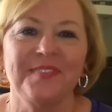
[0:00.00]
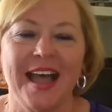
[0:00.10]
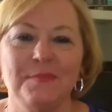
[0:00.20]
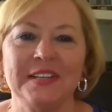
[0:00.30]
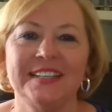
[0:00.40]

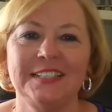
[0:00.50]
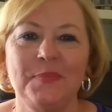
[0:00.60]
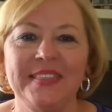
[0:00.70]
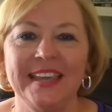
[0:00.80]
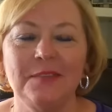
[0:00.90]
I'm
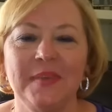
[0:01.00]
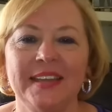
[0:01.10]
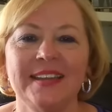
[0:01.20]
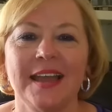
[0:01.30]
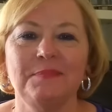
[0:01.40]
Elizabeth
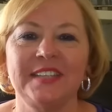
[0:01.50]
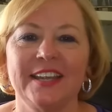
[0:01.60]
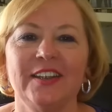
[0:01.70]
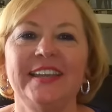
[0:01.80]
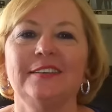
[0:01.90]
Inman. I'm
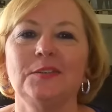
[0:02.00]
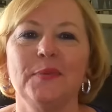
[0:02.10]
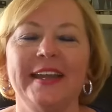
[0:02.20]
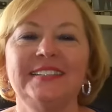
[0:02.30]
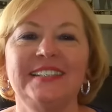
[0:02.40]
Terry
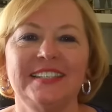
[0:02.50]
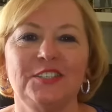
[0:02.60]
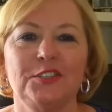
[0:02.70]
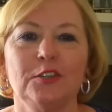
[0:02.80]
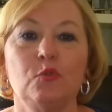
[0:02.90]
Hildebrand's
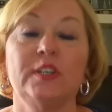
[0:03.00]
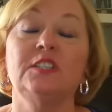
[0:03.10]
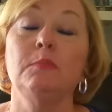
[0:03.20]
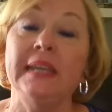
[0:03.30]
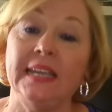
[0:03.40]
sister,
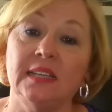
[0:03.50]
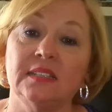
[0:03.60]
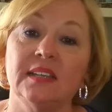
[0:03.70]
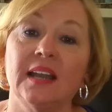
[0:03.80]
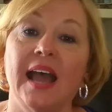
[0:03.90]
which
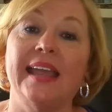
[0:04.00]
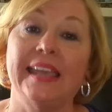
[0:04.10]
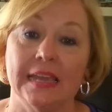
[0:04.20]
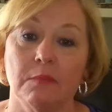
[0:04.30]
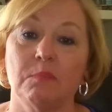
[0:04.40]
means that I
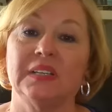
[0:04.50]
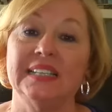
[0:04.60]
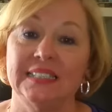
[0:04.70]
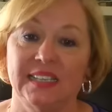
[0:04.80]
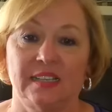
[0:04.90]
am
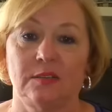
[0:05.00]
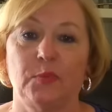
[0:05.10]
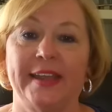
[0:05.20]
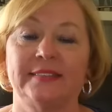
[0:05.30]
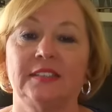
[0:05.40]
Melissa
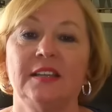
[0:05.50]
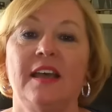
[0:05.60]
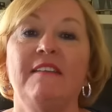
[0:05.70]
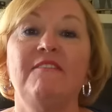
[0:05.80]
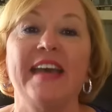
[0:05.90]
Hildebrand's
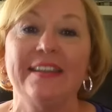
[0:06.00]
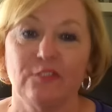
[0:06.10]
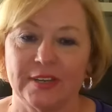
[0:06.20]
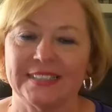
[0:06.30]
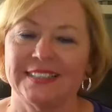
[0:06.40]

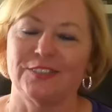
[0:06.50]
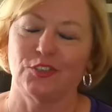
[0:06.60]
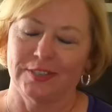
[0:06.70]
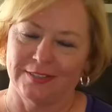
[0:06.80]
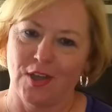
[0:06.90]
favorite
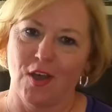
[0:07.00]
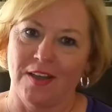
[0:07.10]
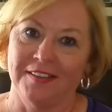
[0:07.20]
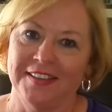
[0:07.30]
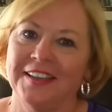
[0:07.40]
sister-in-law.